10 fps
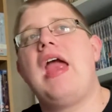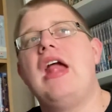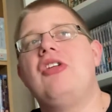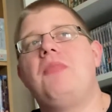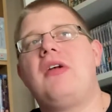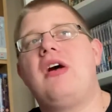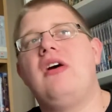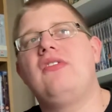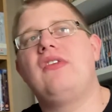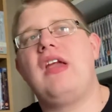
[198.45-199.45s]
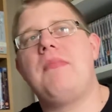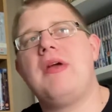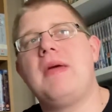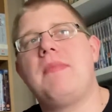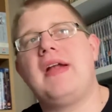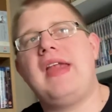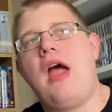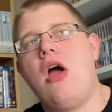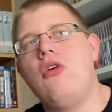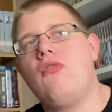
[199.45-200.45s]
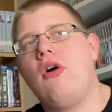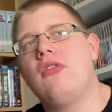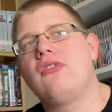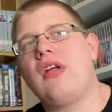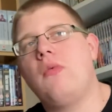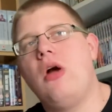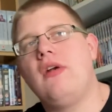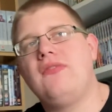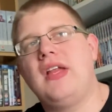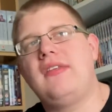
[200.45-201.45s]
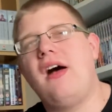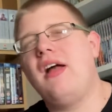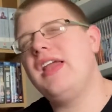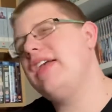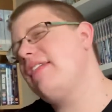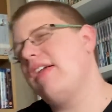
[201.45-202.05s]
it's because they bring back the Ogrons that worked for the Daleks.